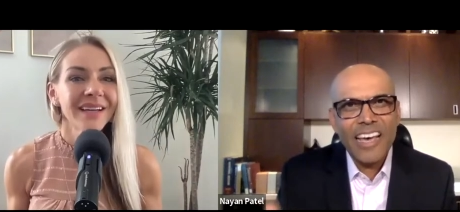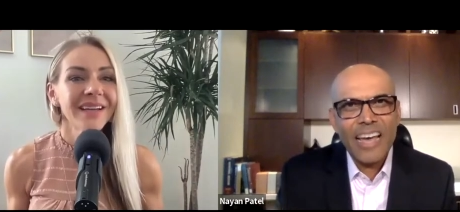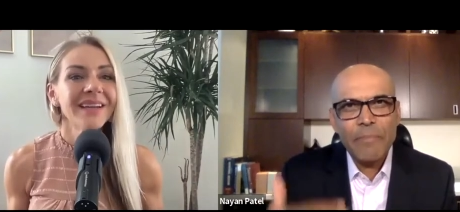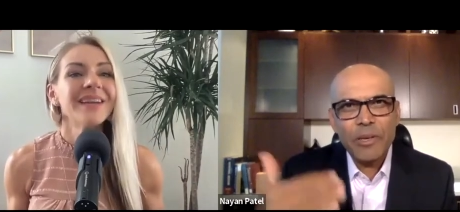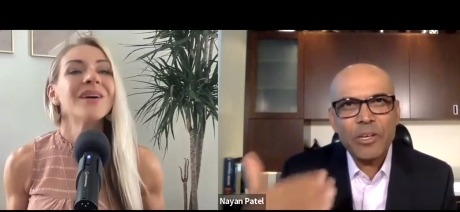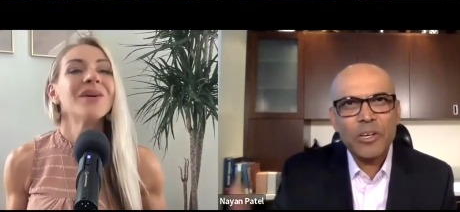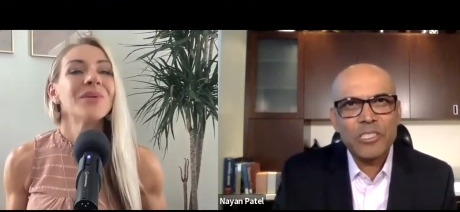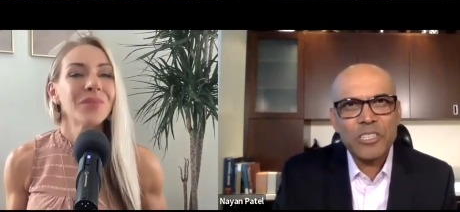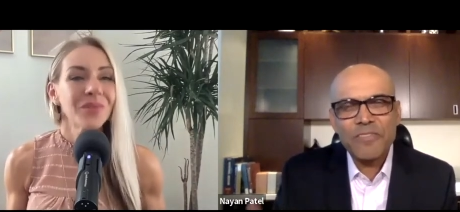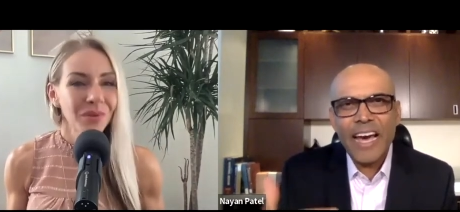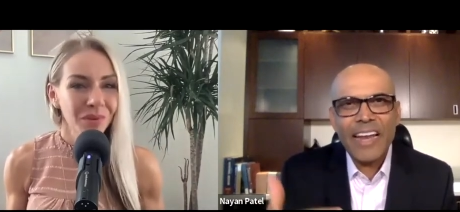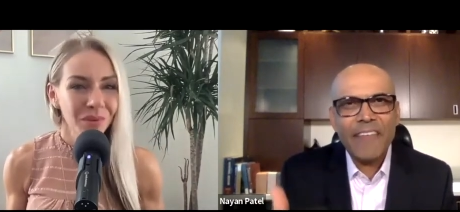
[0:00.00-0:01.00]
Speaker 1: And because
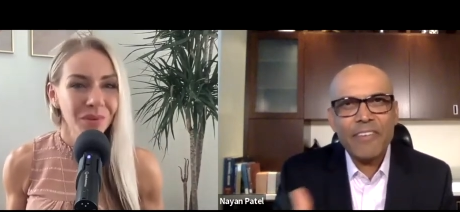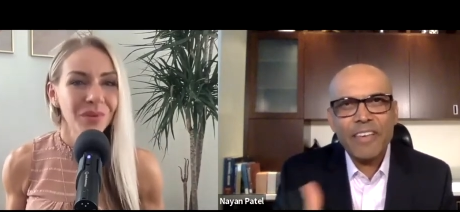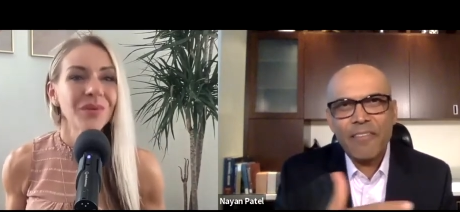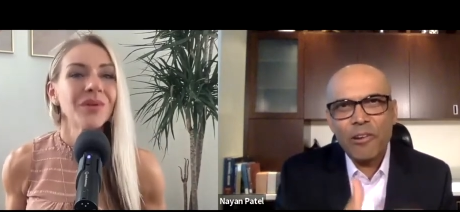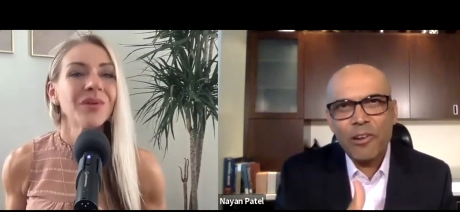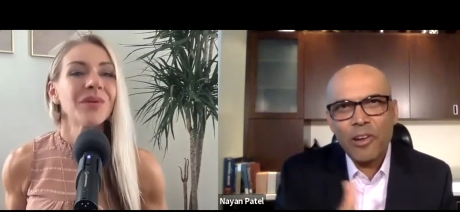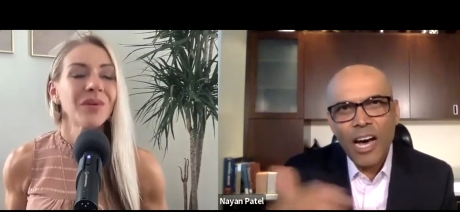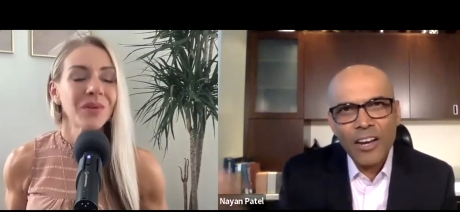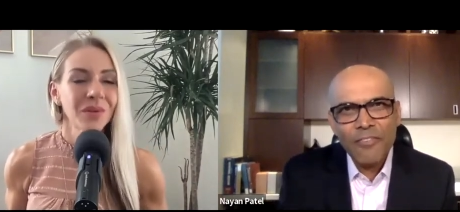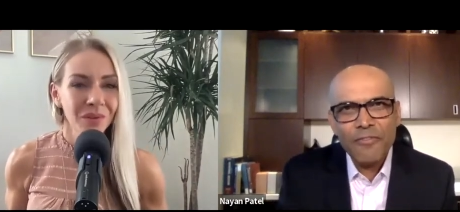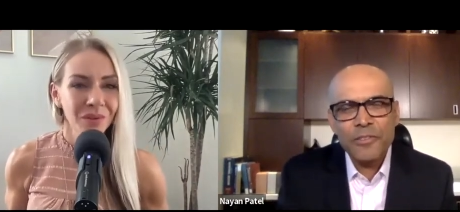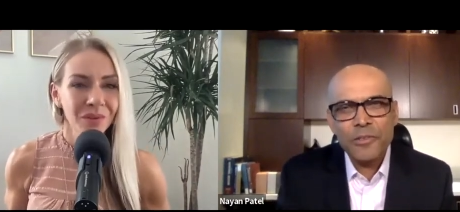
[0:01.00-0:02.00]
of that, we have a
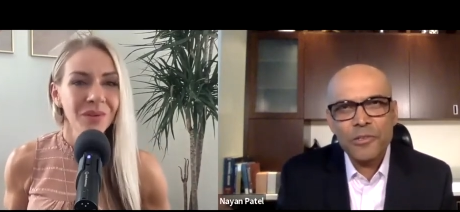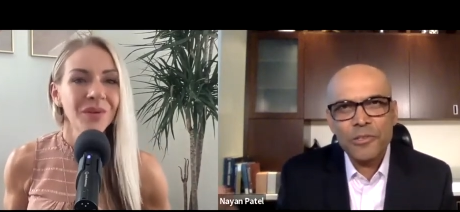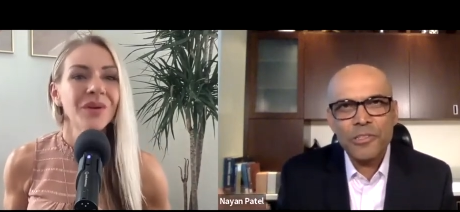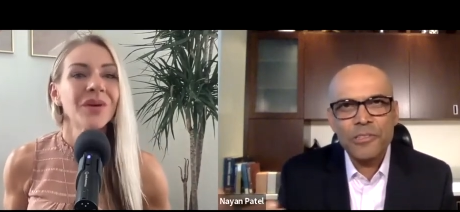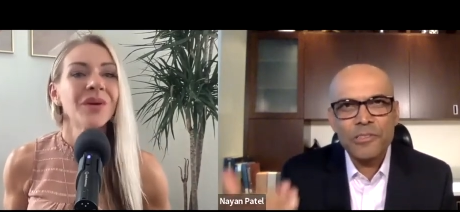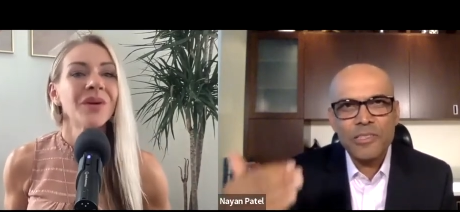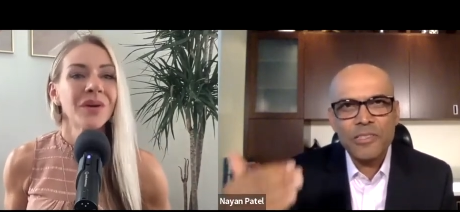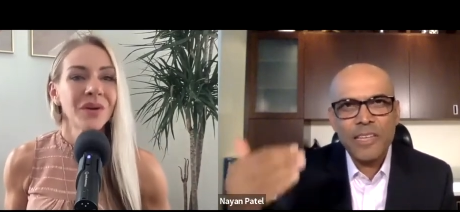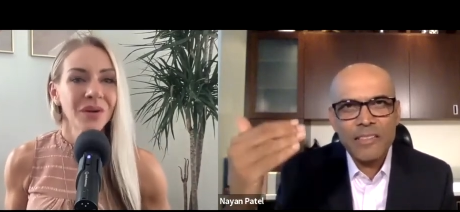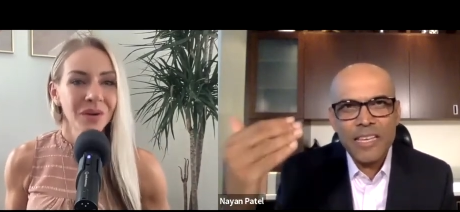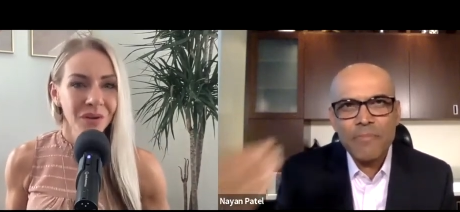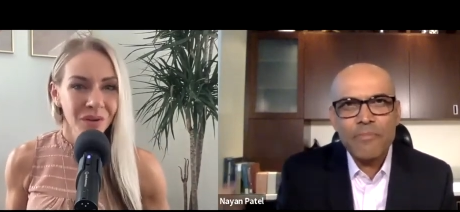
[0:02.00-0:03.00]
lot of physicians
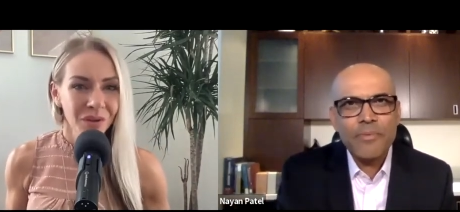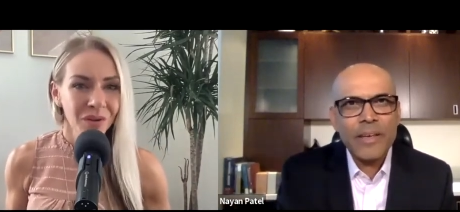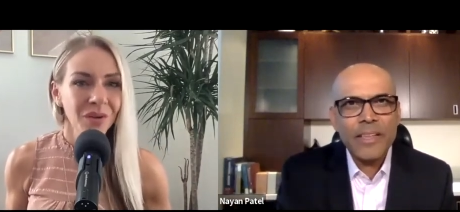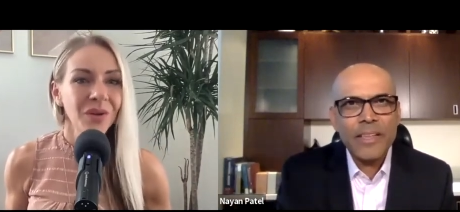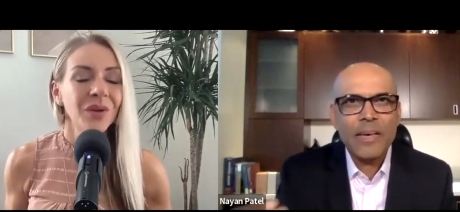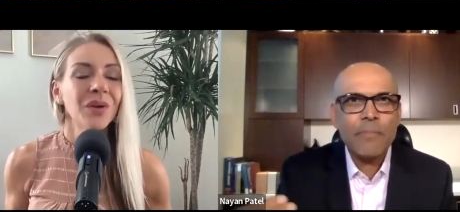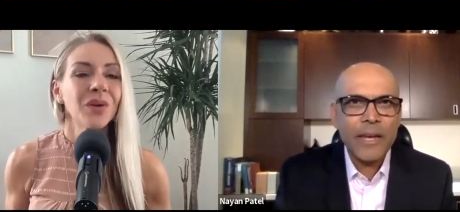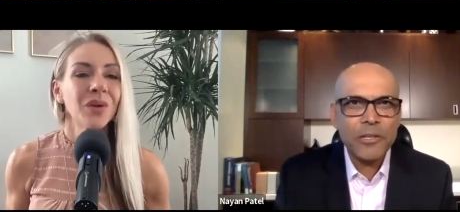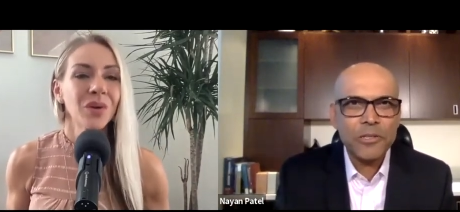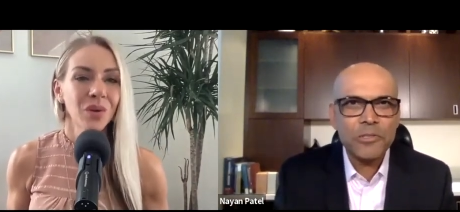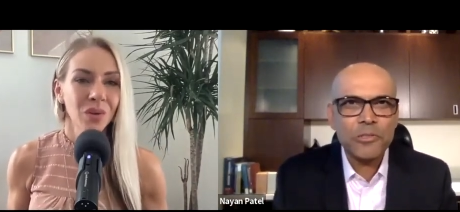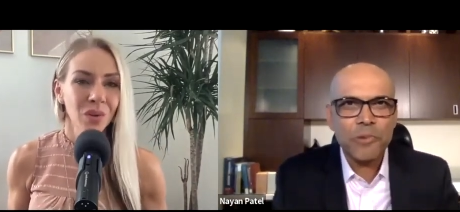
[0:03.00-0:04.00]
and they bring their
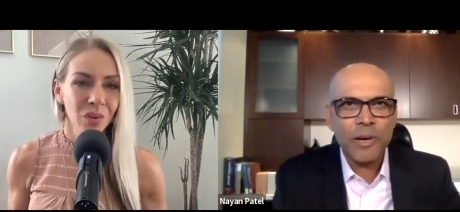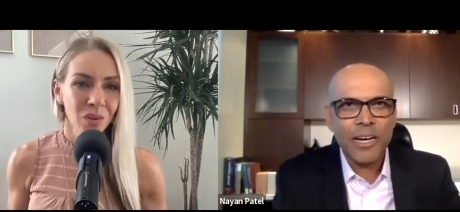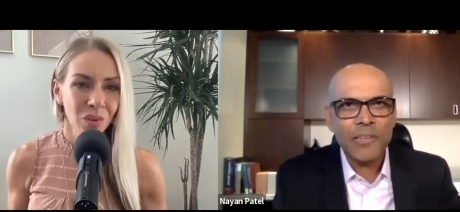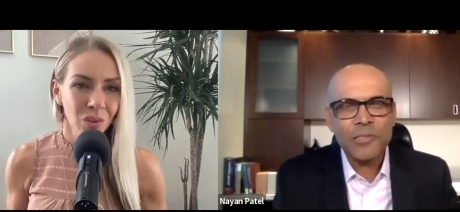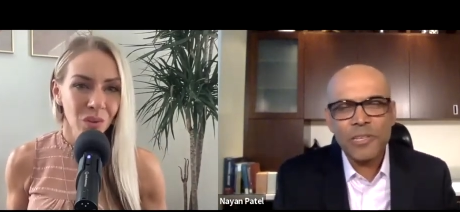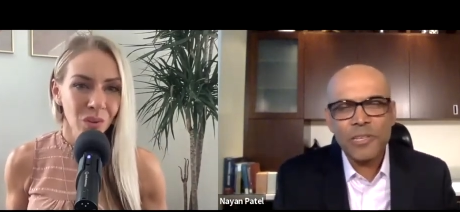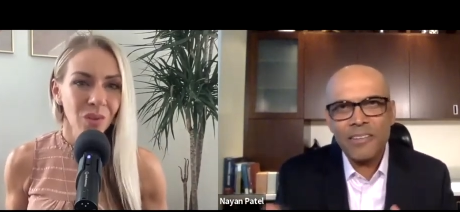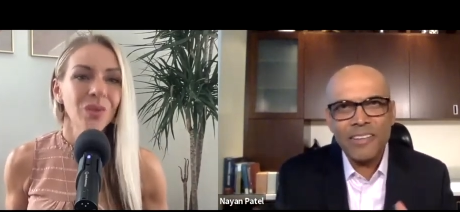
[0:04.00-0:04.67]
patients to us. And,